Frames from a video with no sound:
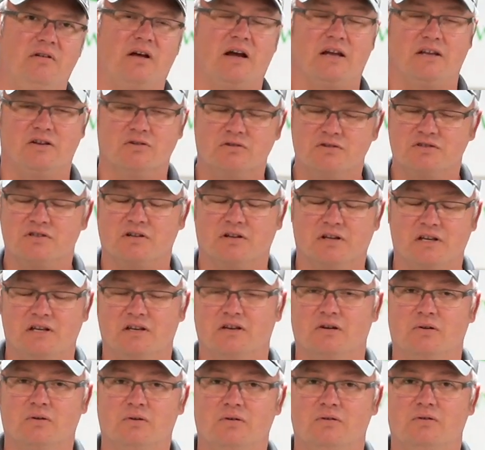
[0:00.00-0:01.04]
I usually
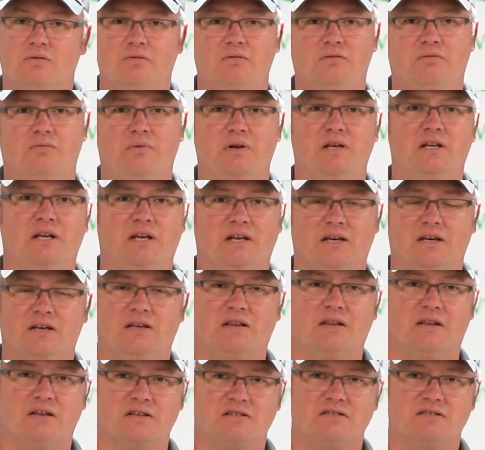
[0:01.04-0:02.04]
do. We didn't